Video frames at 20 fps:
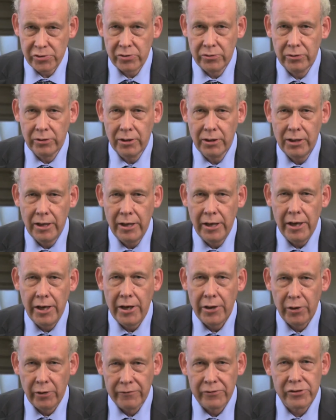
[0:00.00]
School,
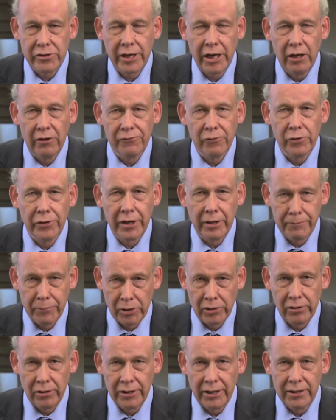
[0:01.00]
University of California at
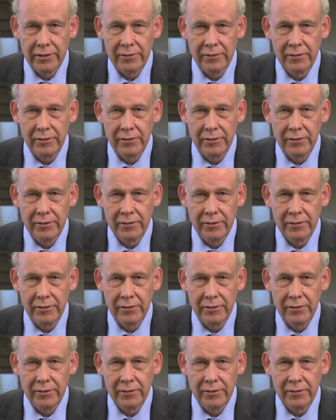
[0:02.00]
Berkeley.